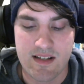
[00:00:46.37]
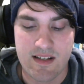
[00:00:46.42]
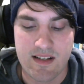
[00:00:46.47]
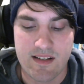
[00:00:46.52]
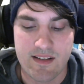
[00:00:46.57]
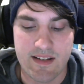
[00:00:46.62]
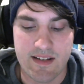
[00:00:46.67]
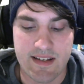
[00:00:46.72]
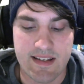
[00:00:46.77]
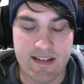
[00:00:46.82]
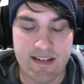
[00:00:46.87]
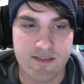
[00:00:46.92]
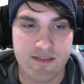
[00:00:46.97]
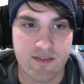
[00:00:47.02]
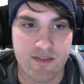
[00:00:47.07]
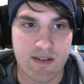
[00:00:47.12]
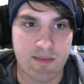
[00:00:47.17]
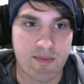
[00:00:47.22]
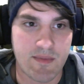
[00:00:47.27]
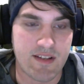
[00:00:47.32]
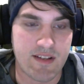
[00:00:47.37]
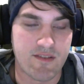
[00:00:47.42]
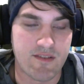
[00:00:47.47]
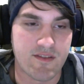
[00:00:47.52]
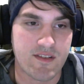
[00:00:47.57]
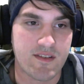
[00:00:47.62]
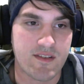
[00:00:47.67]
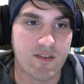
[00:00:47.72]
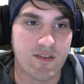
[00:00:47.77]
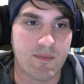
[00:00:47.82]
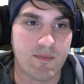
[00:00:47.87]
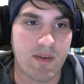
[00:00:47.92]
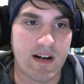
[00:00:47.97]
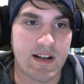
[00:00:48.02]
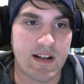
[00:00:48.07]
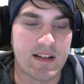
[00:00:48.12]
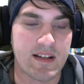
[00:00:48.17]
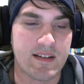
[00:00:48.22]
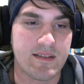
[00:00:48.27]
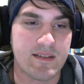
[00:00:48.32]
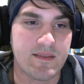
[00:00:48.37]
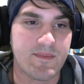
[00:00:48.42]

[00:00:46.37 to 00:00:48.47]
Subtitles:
they get streamed with those third party